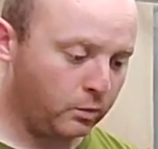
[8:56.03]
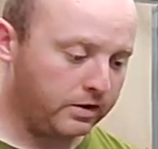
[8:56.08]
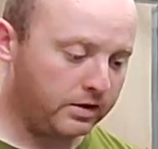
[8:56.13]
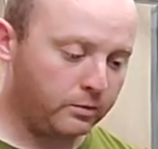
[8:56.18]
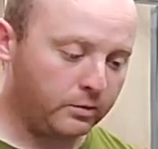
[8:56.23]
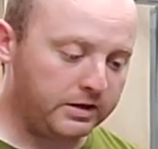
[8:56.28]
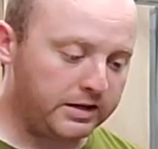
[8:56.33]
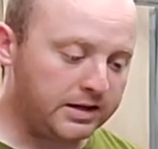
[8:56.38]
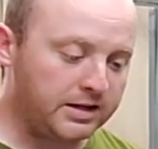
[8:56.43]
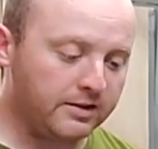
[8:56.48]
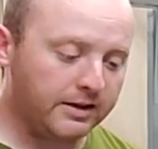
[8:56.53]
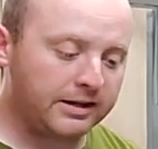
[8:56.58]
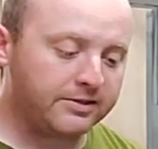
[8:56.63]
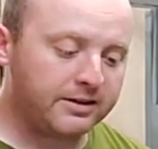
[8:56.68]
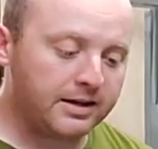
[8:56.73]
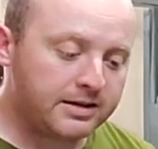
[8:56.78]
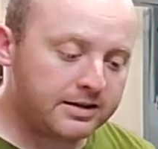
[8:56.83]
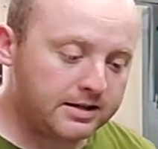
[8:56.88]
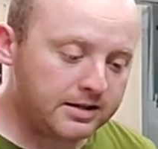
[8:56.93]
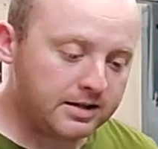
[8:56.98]
We didn't
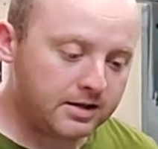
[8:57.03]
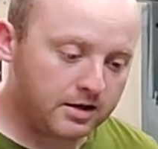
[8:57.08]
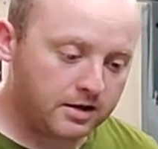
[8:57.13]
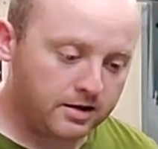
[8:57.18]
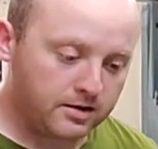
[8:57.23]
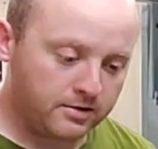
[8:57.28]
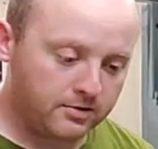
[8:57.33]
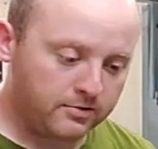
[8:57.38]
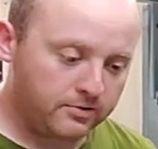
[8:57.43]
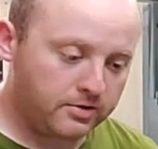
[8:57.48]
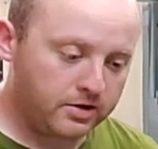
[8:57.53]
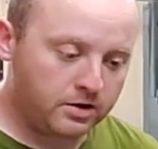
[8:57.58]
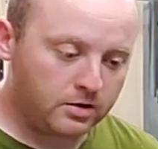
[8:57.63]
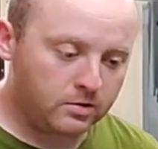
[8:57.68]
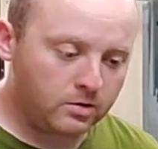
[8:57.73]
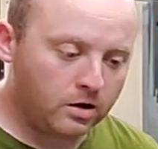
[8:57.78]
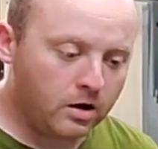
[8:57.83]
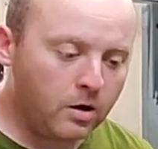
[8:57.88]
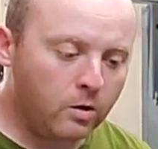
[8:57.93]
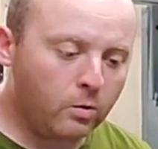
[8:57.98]
like the idea of
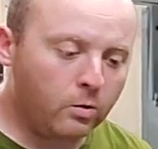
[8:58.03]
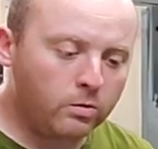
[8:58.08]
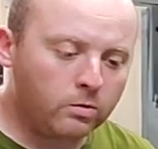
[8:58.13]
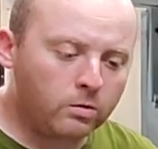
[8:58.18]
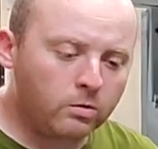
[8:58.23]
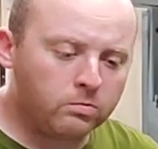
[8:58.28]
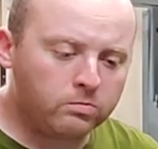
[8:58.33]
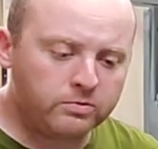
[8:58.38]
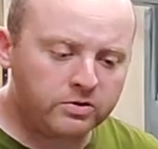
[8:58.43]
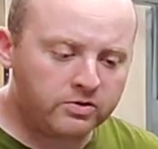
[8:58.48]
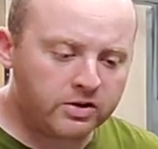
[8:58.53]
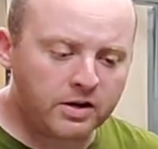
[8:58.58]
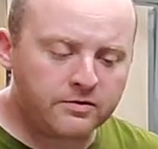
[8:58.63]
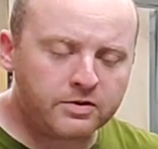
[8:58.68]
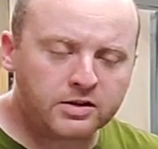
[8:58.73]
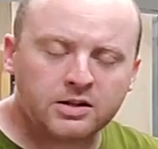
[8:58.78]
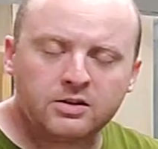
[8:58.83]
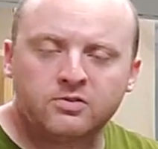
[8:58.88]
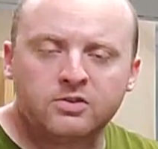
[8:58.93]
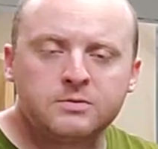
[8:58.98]
oh well, just
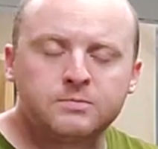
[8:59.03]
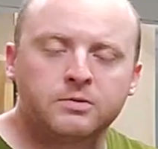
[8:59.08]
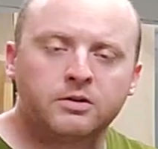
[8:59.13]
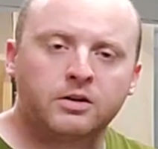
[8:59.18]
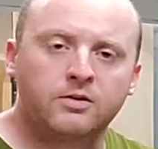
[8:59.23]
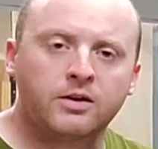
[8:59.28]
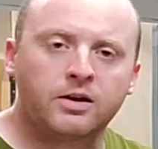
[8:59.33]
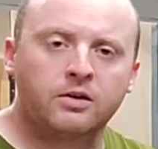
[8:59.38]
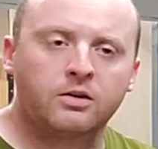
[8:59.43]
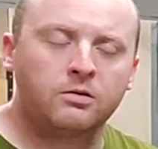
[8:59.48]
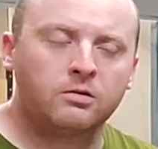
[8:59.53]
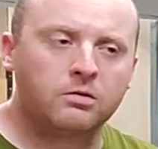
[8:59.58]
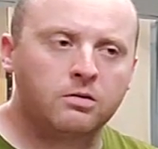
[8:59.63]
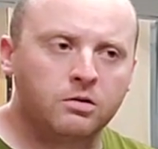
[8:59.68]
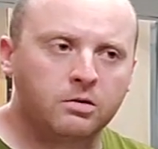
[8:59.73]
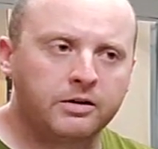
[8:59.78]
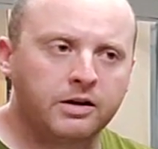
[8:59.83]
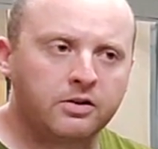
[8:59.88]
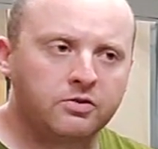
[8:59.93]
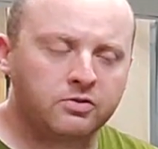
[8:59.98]
have your kids sleep on the ground.
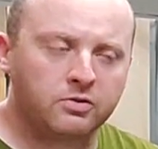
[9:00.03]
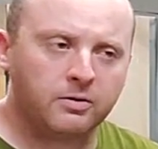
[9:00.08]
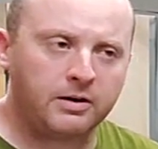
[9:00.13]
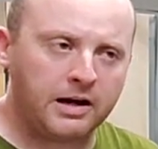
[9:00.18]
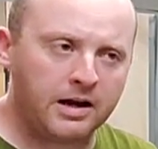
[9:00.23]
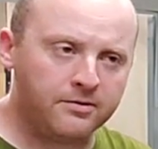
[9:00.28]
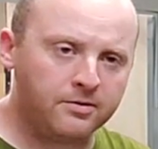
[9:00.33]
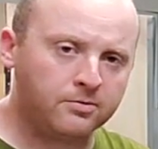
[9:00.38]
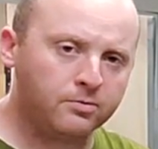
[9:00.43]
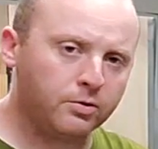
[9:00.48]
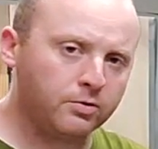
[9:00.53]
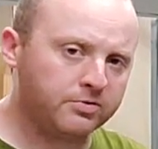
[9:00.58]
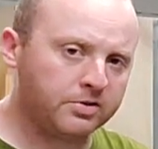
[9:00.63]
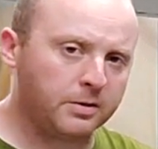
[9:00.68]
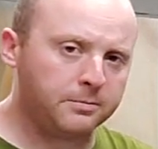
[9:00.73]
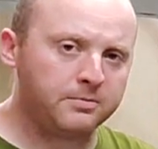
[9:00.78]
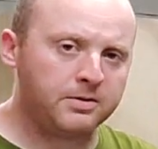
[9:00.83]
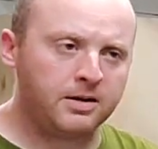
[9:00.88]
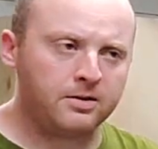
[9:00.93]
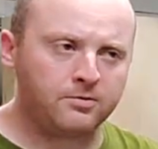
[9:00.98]
Okay, so I have a
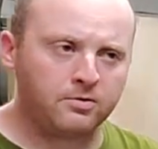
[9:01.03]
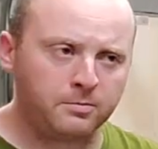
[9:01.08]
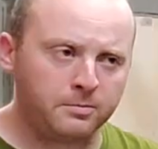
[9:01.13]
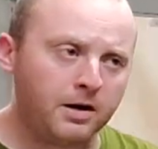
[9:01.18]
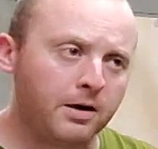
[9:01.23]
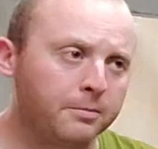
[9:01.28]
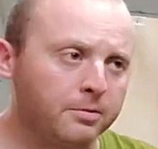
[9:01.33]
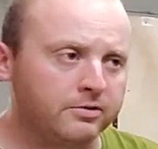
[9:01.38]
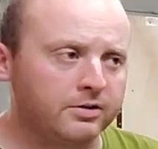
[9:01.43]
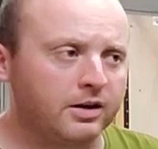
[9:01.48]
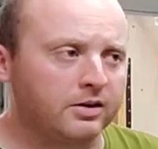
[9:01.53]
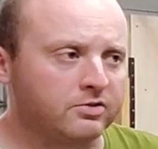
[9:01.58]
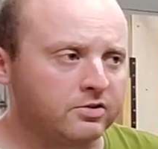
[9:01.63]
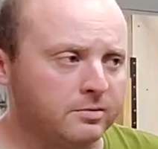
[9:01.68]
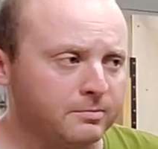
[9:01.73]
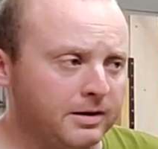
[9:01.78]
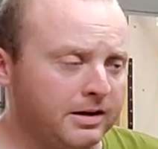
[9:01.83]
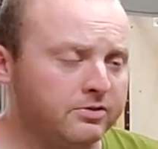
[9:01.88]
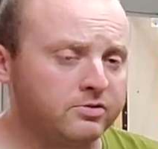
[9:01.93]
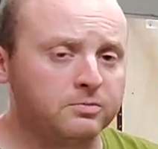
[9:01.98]
rooftop tent for my
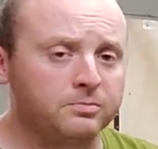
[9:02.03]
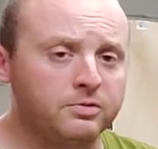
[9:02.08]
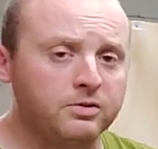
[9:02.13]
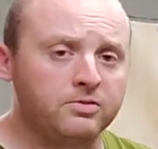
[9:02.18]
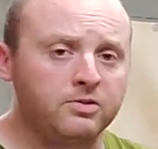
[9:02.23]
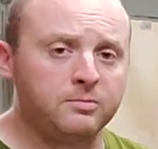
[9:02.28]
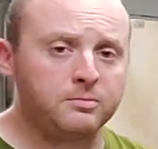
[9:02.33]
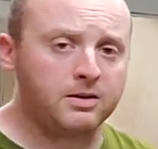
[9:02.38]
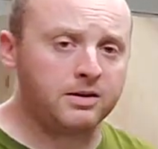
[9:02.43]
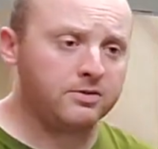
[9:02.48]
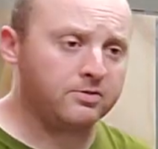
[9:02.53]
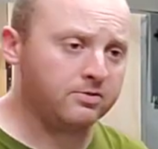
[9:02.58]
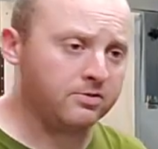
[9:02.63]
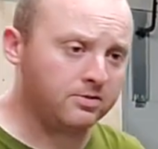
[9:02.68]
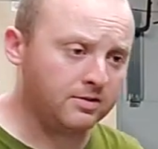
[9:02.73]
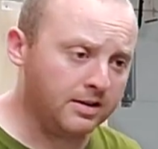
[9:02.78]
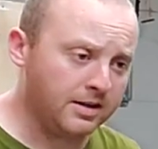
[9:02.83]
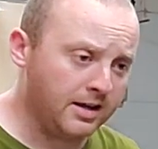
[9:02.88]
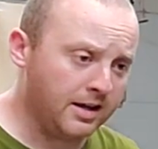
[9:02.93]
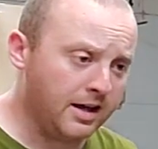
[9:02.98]
protection, my simplicity,
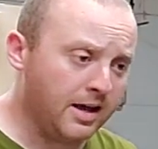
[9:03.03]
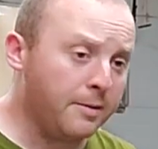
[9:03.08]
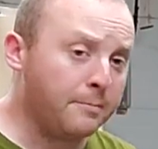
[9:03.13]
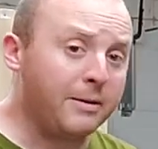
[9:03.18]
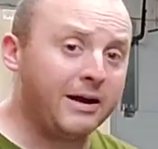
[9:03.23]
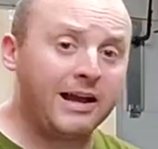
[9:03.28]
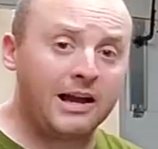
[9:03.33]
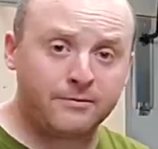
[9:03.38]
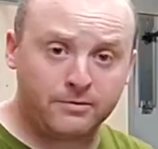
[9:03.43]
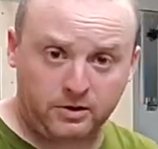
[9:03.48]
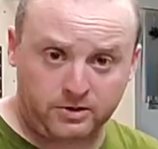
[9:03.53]
my